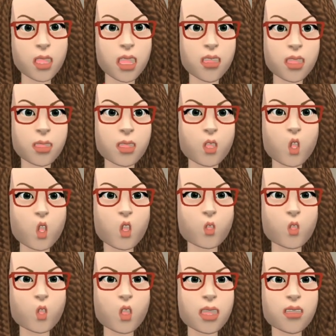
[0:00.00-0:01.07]
investor
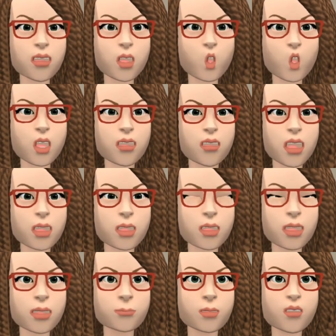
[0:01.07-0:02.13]
wants to review the
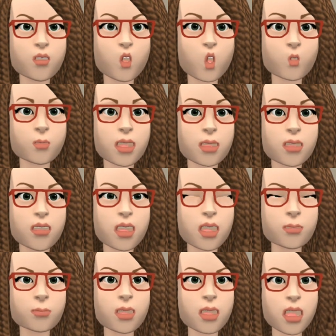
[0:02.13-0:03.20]
financial performance of
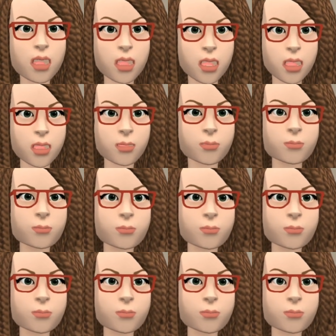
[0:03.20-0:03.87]
their business.